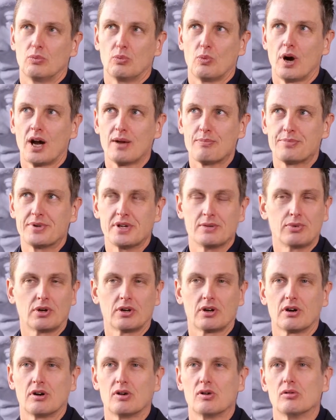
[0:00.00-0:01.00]
Why
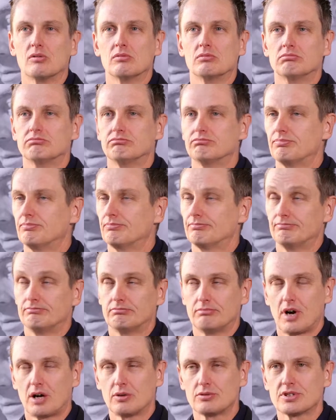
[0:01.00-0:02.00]
people go
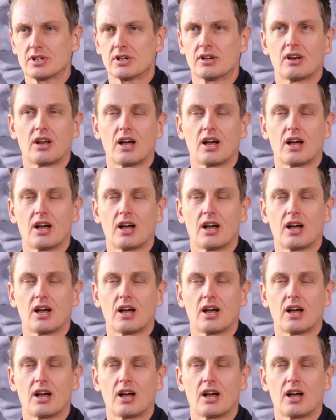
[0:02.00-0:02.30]
mountain